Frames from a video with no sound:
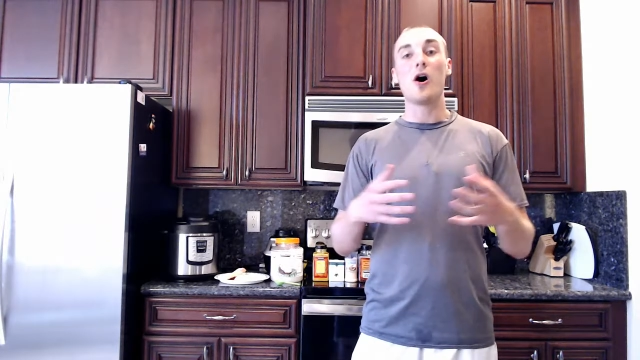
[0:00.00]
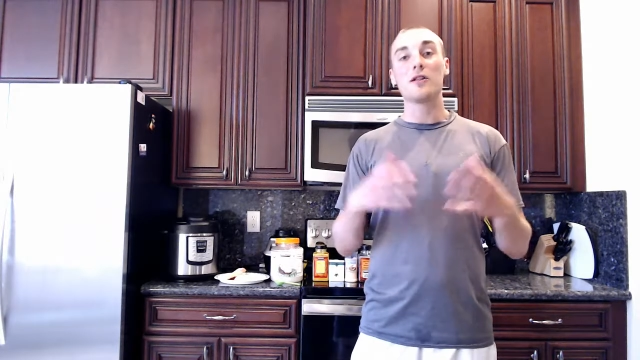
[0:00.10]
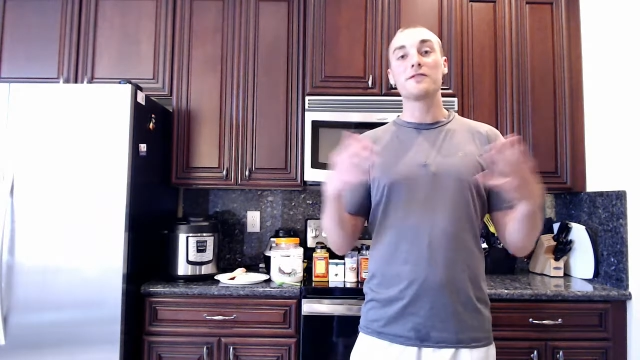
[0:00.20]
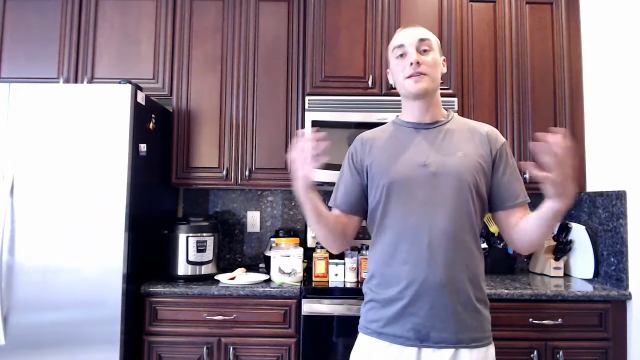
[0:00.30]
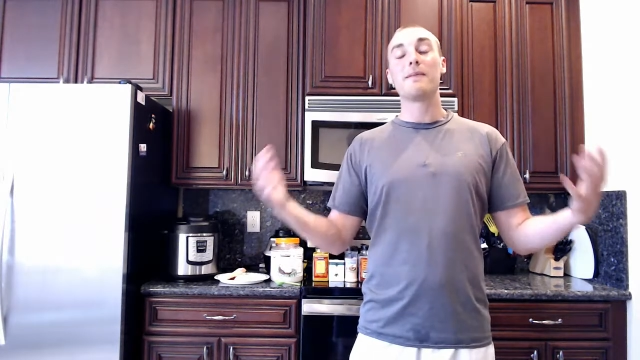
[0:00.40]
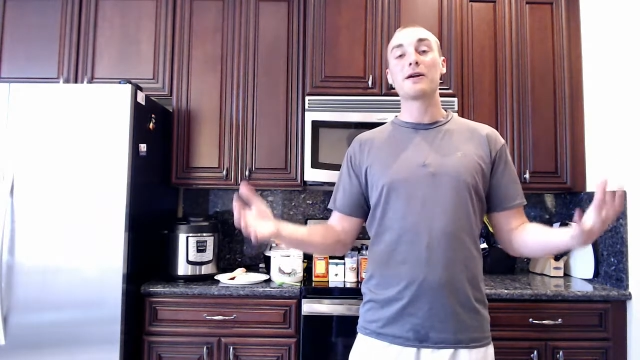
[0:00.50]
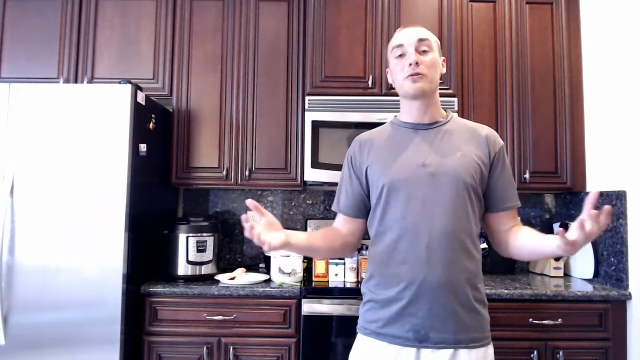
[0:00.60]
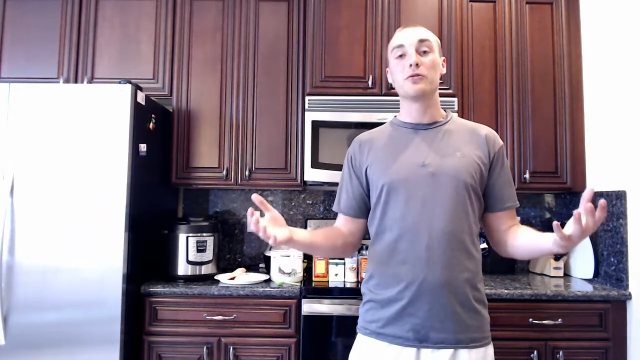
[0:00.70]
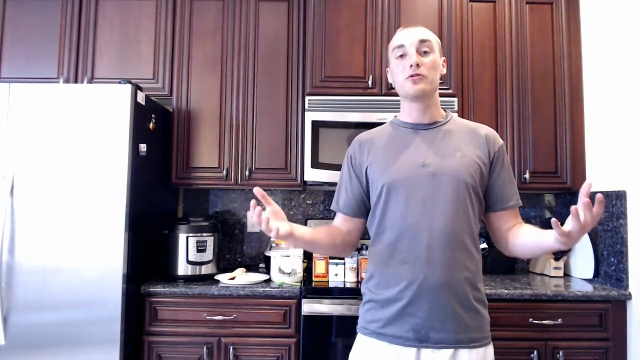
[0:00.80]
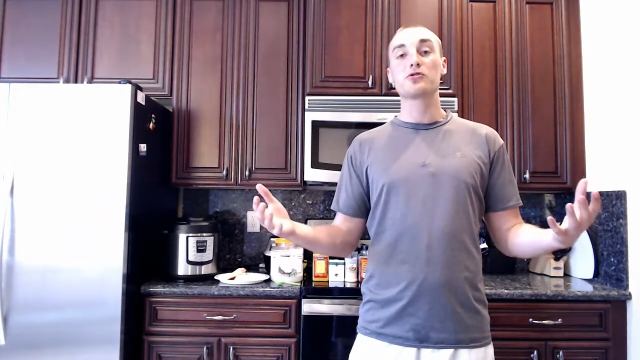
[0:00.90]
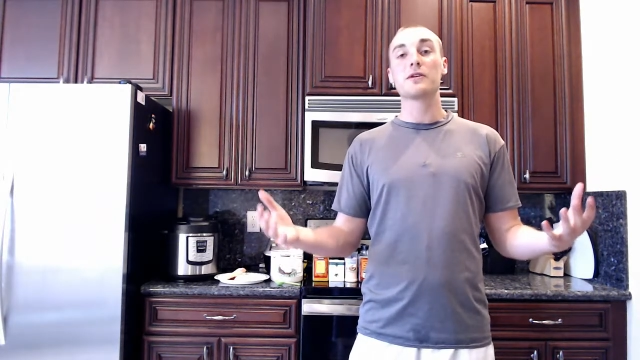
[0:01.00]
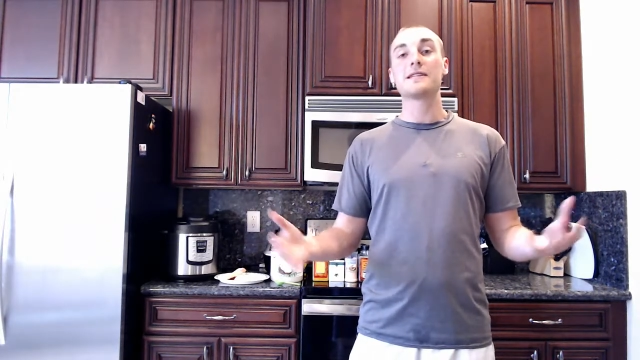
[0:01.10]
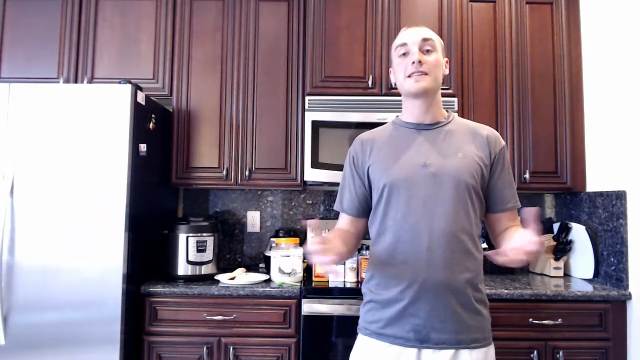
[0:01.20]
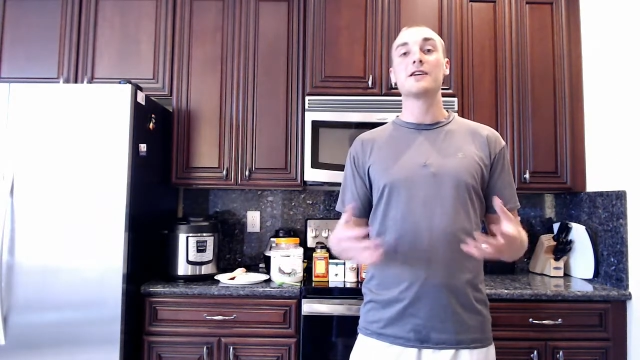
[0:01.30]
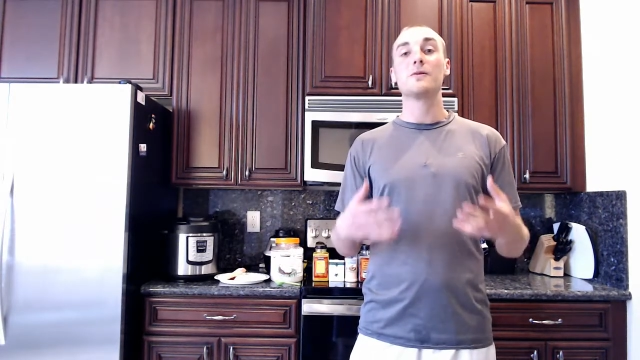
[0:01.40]
all of the
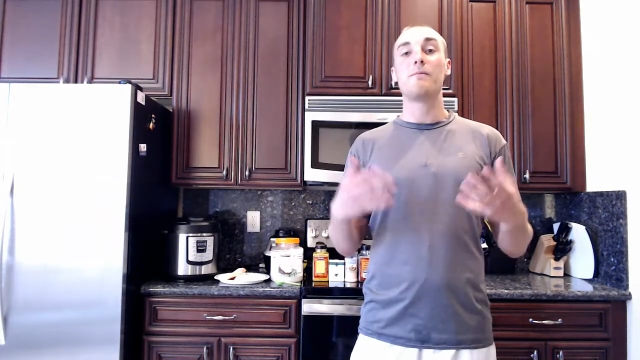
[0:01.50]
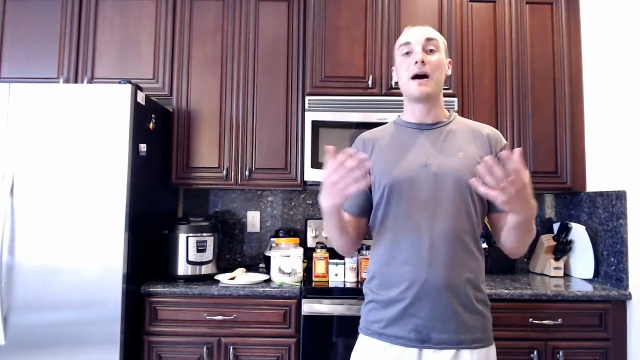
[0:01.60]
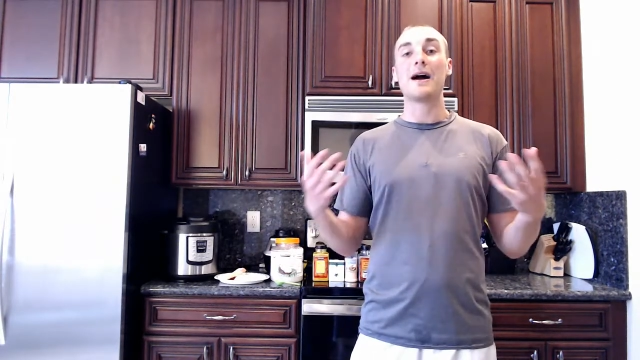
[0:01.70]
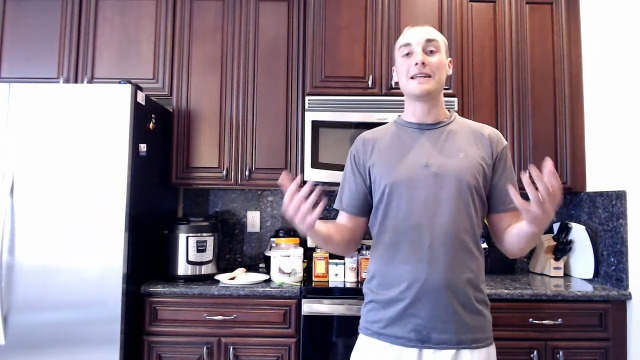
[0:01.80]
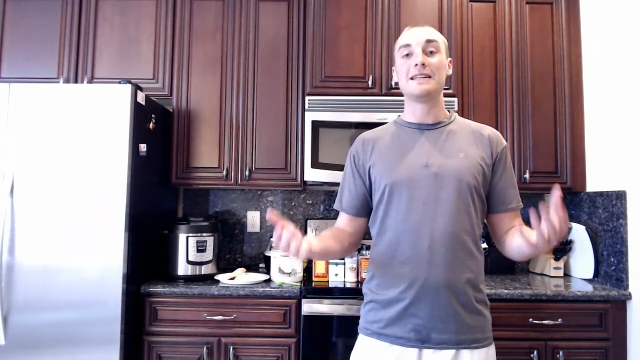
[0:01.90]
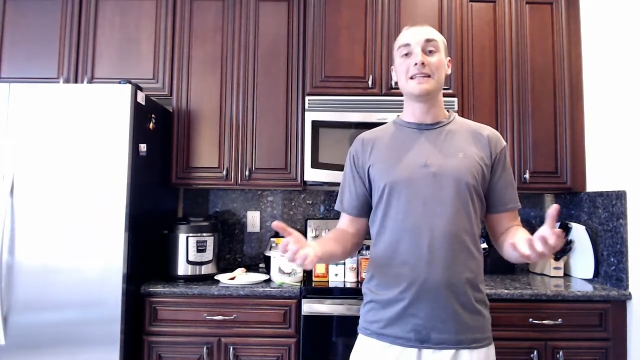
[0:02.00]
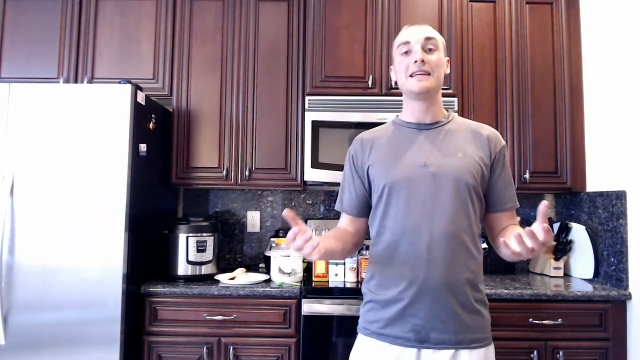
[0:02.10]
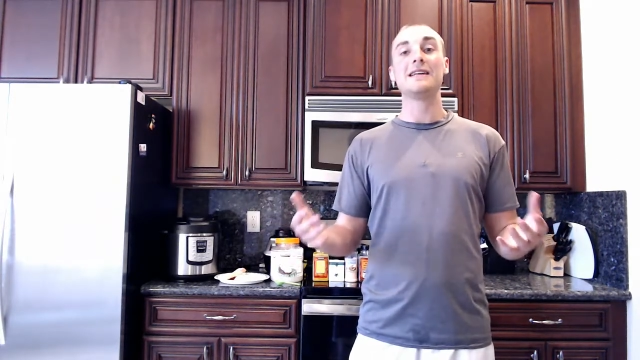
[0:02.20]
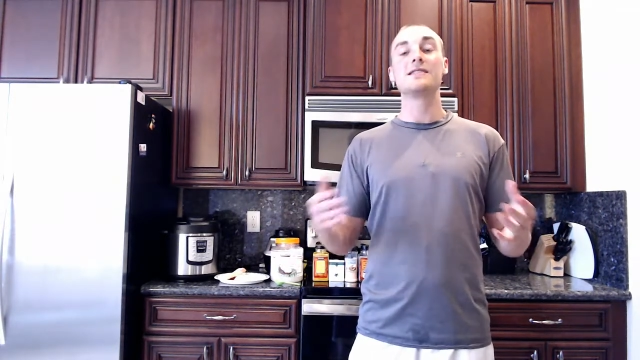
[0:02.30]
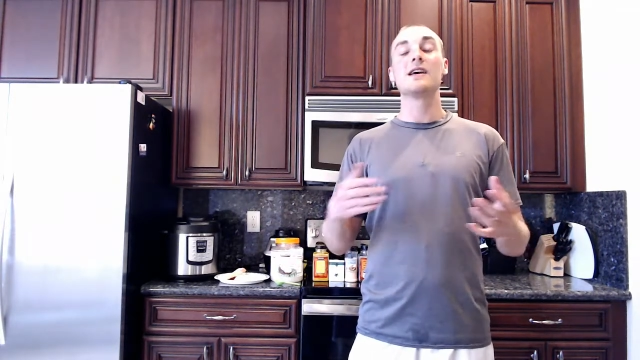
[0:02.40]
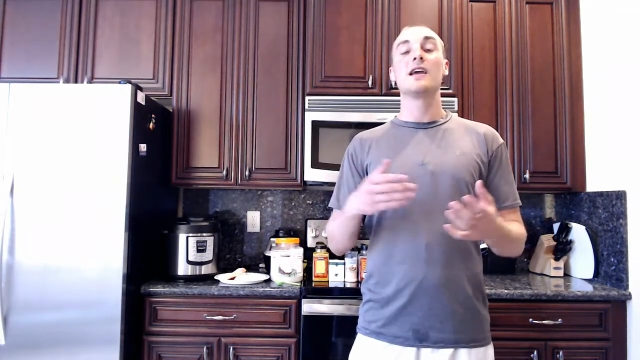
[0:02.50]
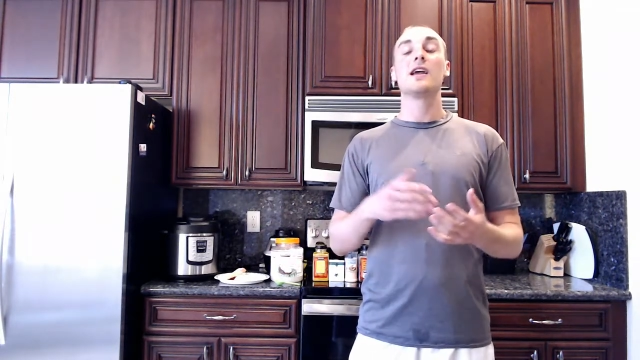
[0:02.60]
micronutrients that your body needs